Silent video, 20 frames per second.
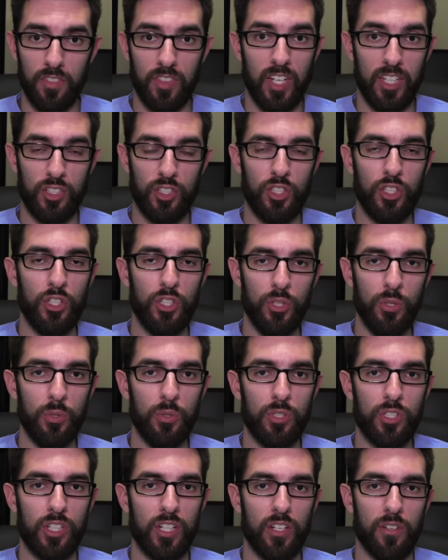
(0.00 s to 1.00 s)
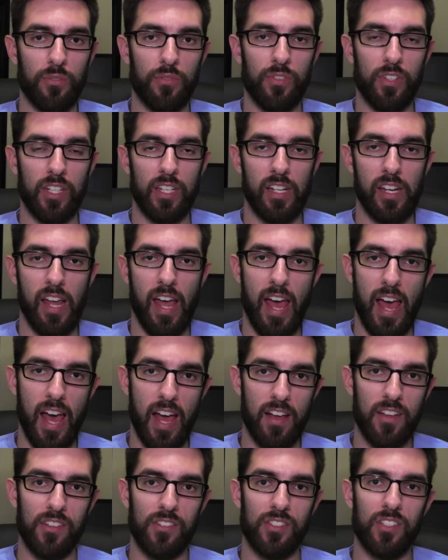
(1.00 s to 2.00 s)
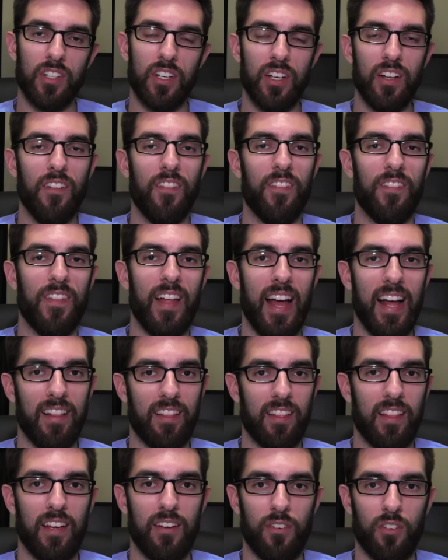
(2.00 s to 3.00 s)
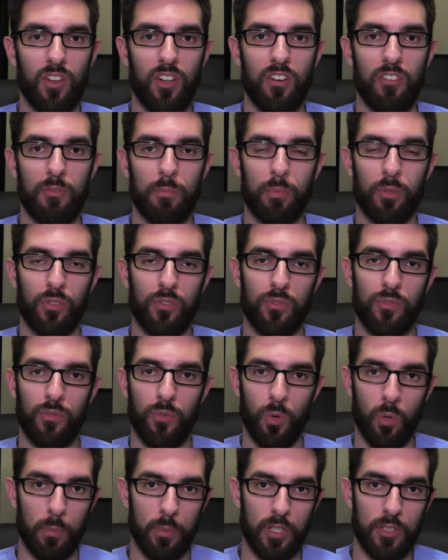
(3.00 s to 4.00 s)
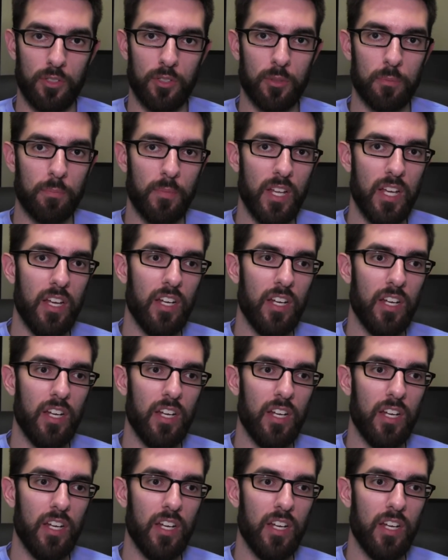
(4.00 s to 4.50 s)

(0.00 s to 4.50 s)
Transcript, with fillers: that's huge if it has that level of performance